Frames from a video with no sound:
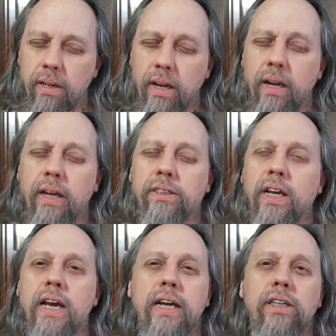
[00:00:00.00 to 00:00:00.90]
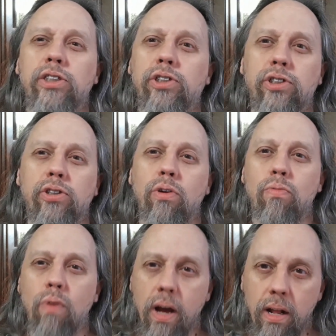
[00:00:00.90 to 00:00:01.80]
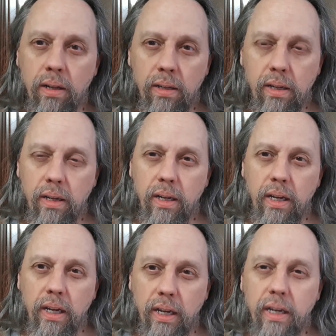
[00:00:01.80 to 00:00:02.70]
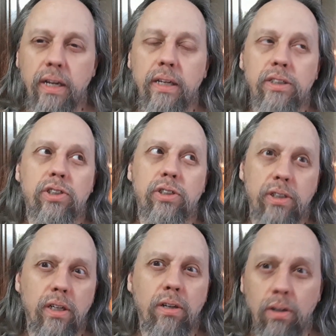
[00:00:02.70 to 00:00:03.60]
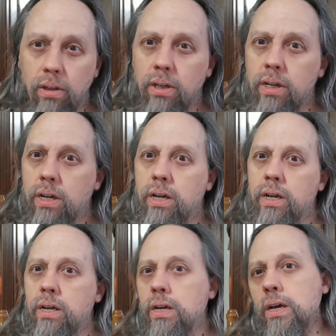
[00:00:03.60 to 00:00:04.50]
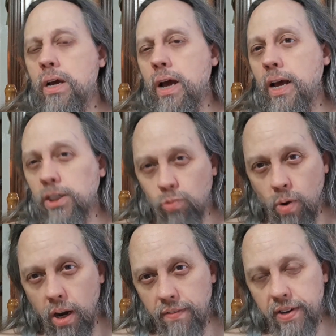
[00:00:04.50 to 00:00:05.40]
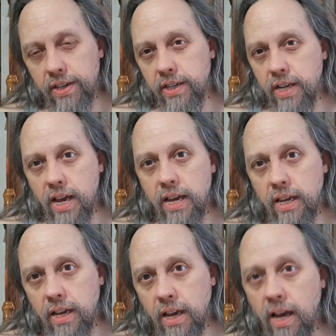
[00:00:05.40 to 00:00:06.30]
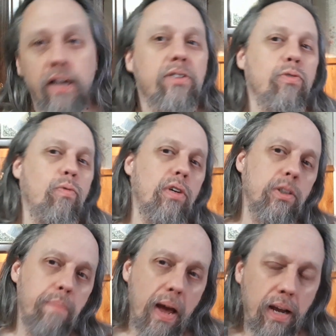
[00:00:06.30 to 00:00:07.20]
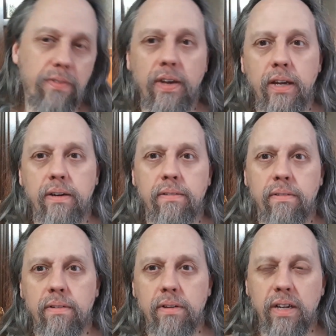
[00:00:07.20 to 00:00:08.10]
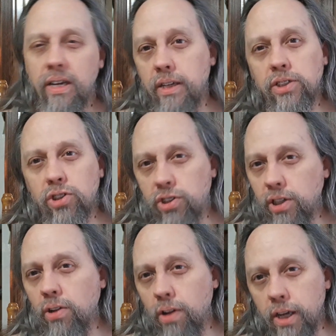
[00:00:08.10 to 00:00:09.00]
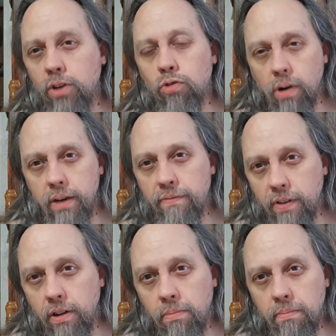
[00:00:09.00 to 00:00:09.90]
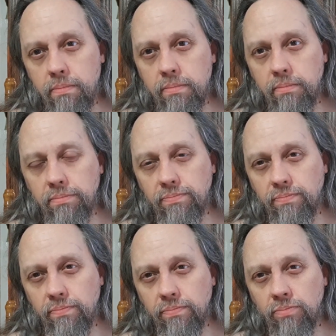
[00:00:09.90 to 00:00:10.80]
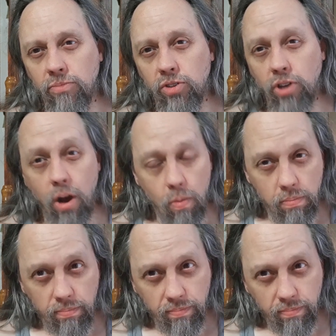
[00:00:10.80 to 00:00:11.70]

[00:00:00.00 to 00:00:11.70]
it has aged so well. It is still as relevant today as it was back then. It is still a great film. So,